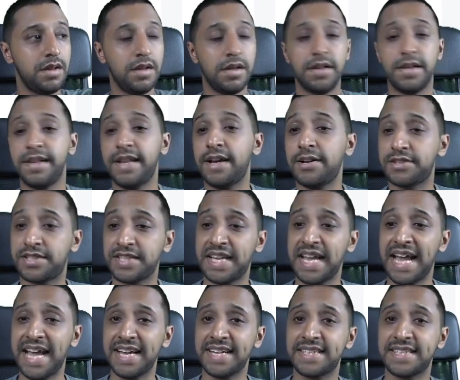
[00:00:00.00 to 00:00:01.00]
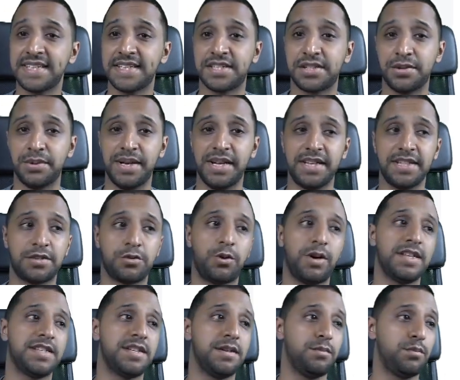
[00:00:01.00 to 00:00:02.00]
Now to get access to it, it's quite
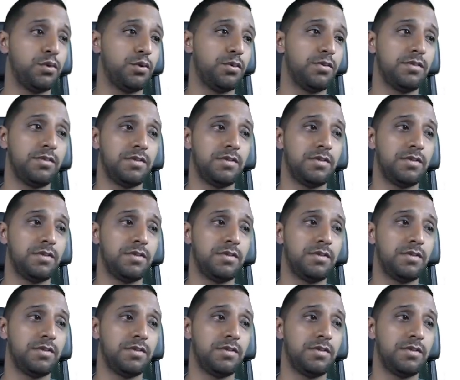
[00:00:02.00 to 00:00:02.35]
simple.